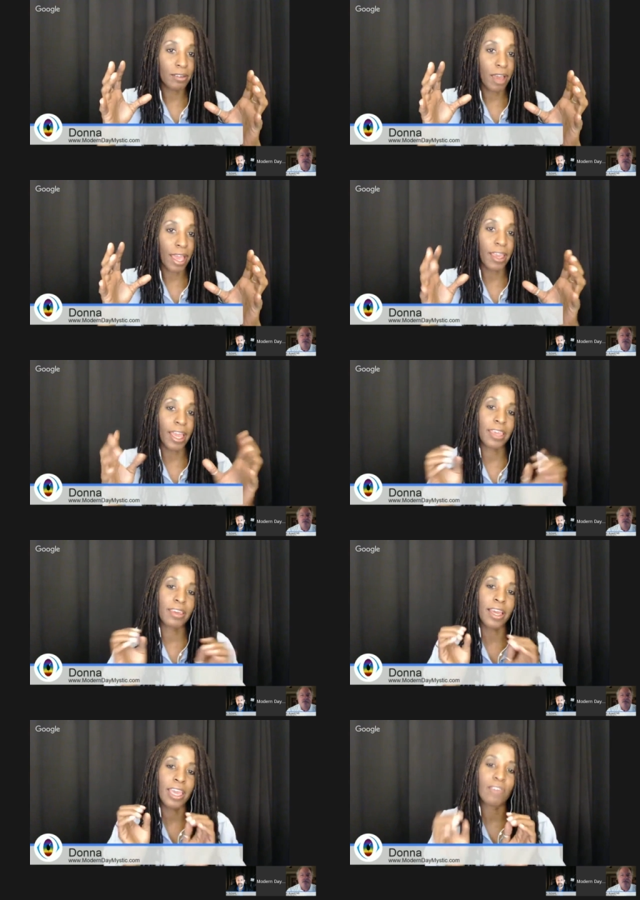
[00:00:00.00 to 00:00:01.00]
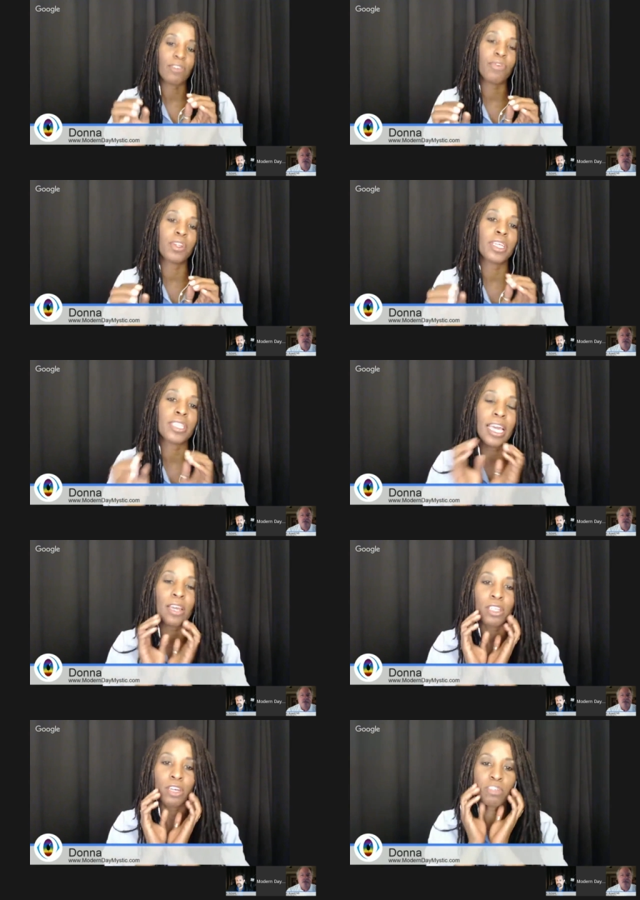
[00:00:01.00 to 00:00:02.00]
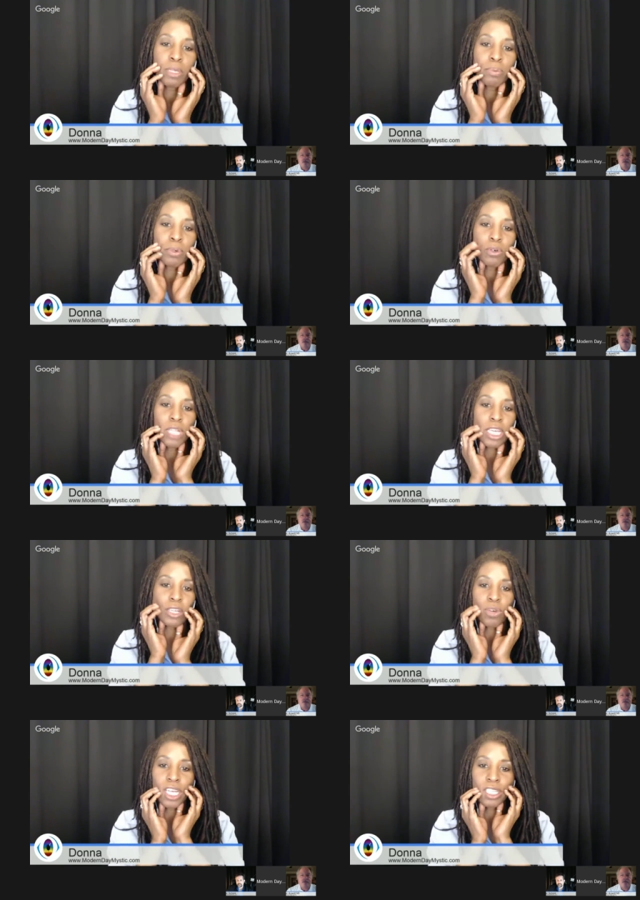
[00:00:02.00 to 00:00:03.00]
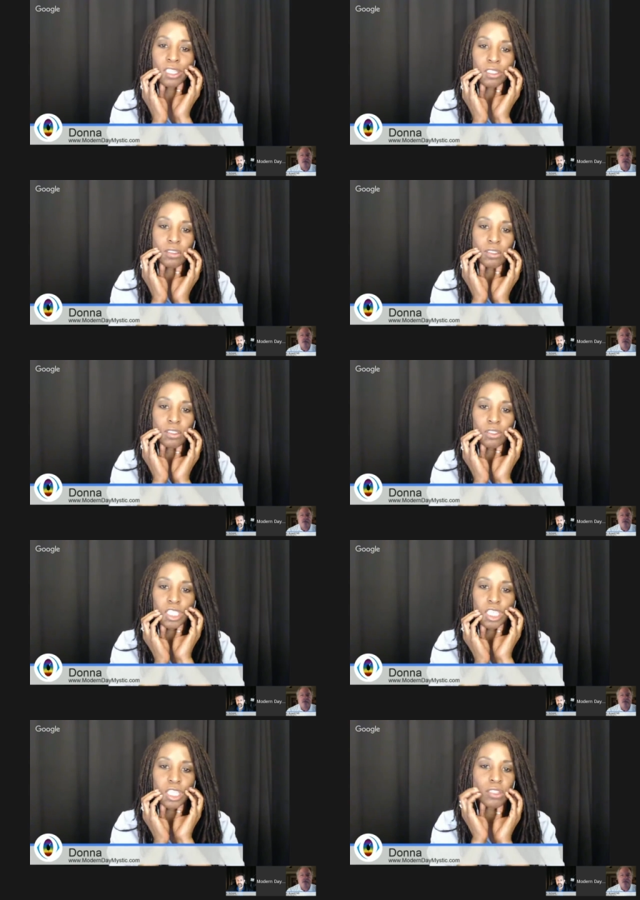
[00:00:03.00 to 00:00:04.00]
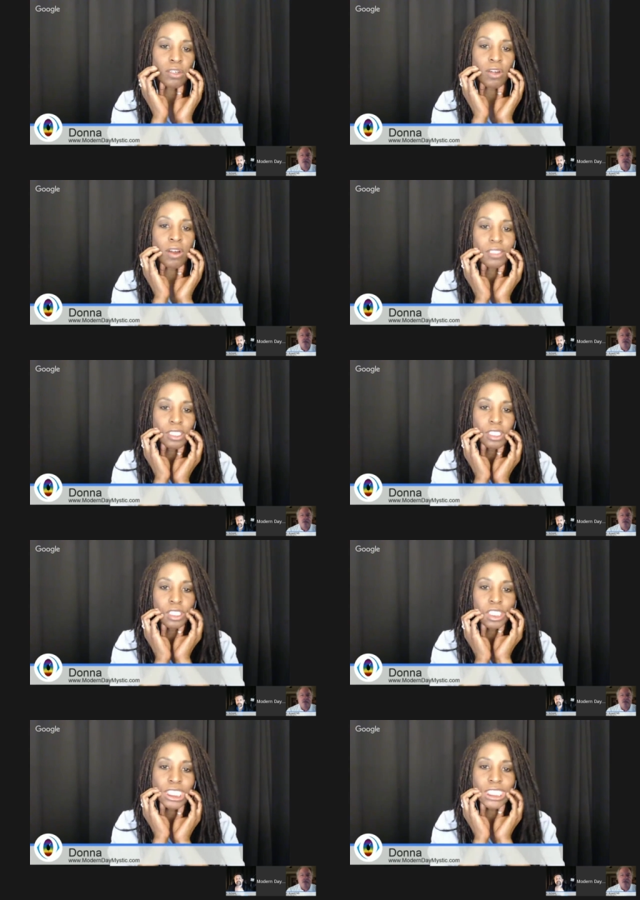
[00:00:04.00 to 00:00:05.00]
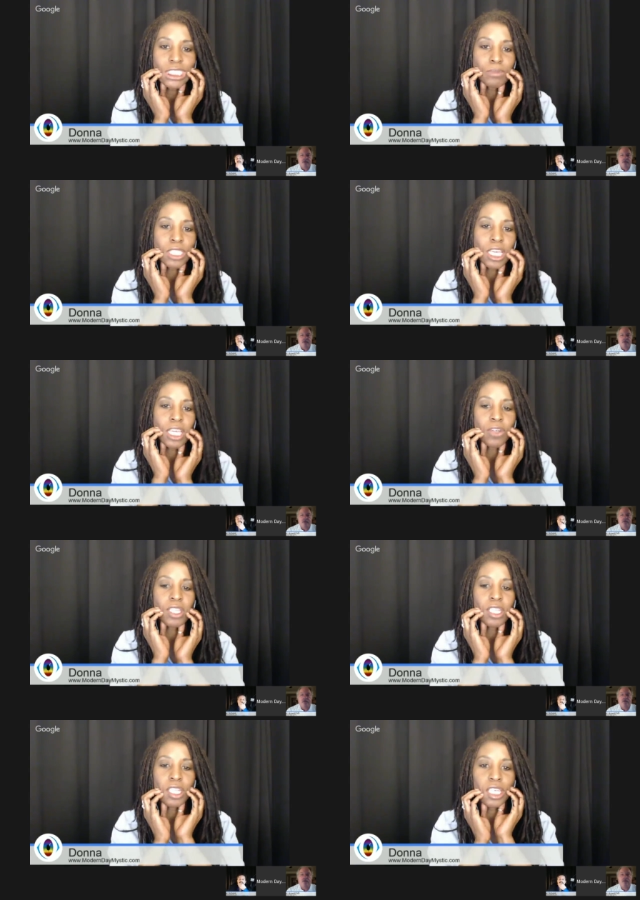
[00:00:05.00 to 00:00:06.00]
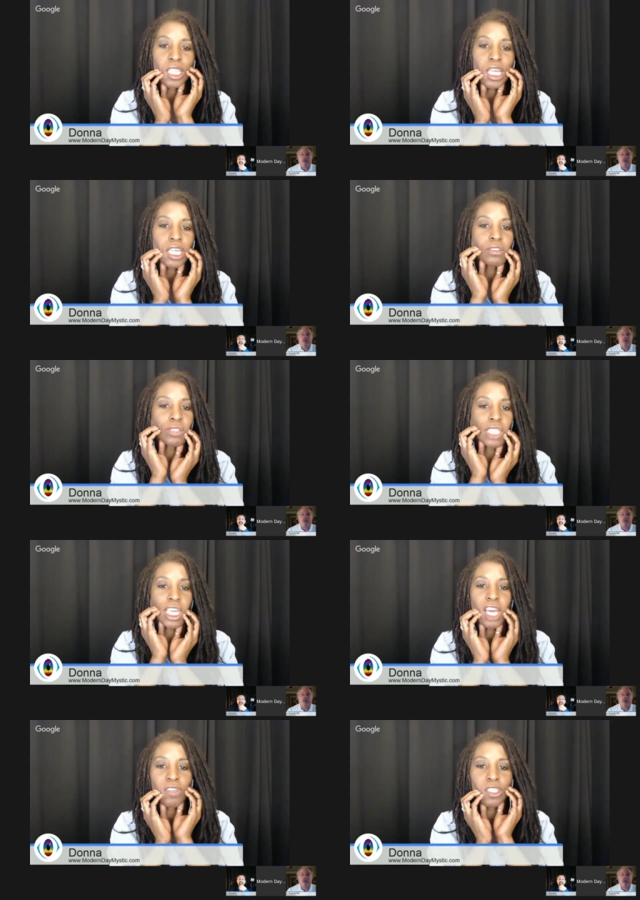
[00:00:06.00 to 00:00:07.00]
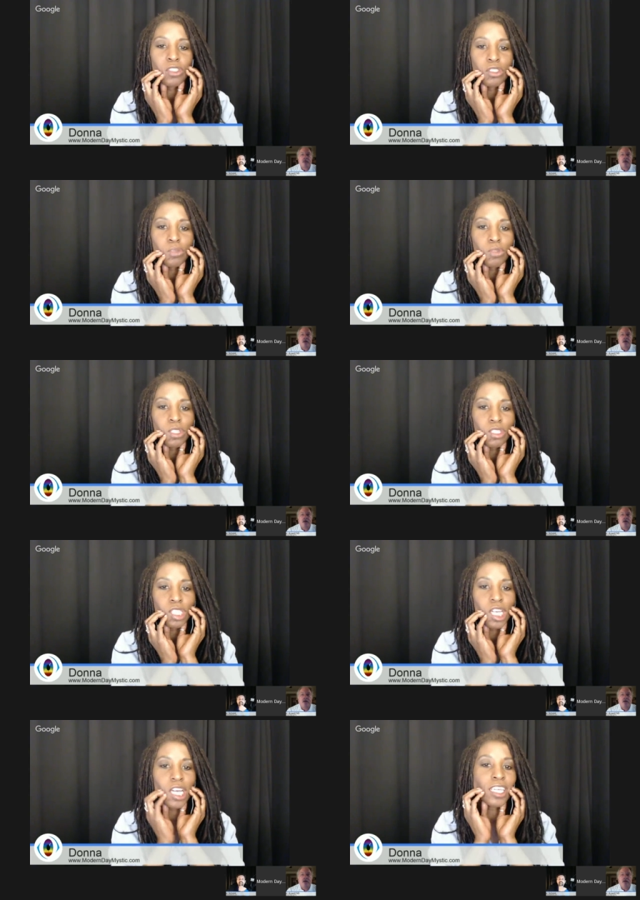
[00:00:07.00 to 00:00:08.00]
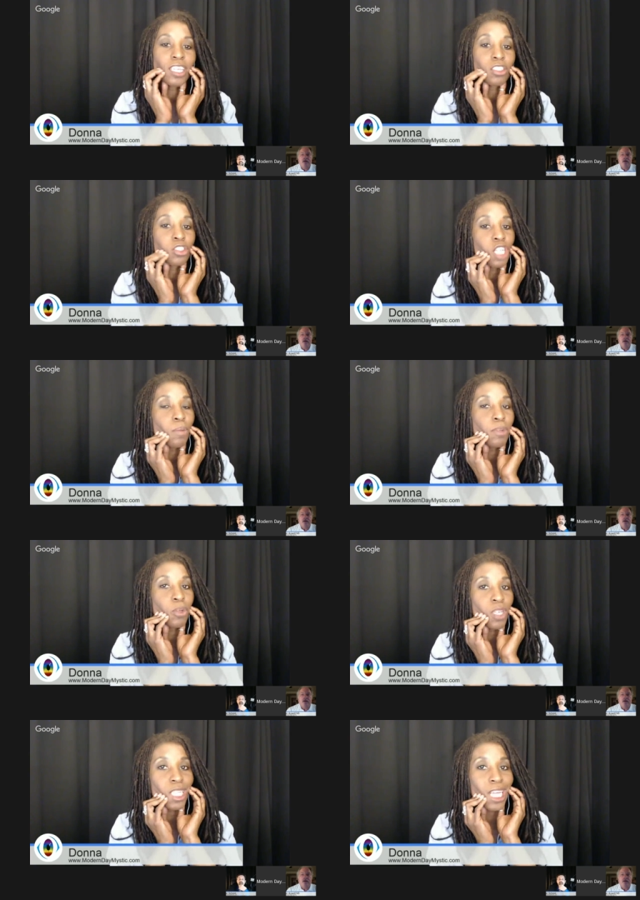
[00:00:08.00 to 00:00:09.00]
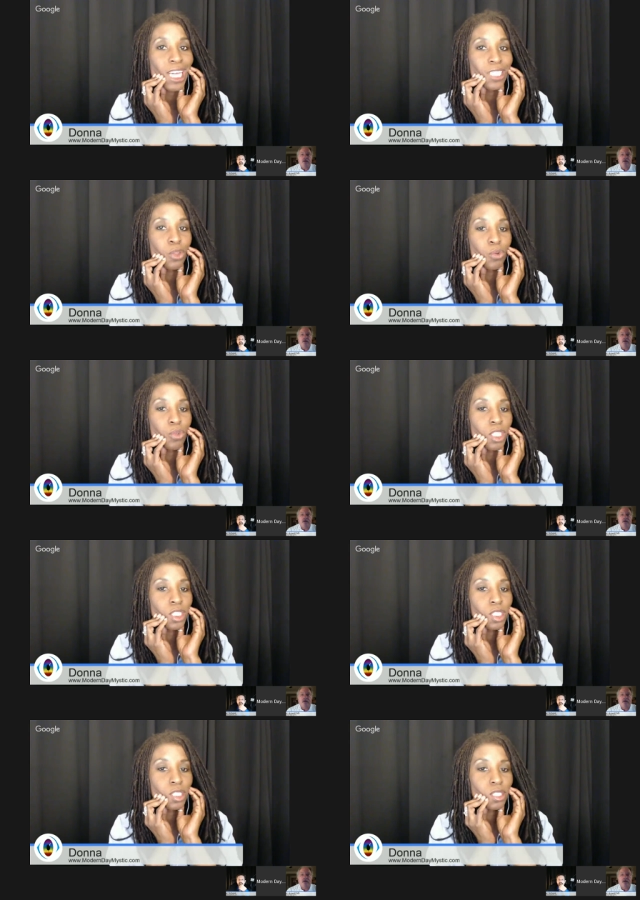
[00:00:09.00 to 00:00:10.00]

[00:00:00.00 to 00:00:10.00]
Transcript: I, I I have a feeling that, you know, with people who like grind their their teeth or T M J or anything like that, do they have issues with their jaw? Can their jaw be realigned through this?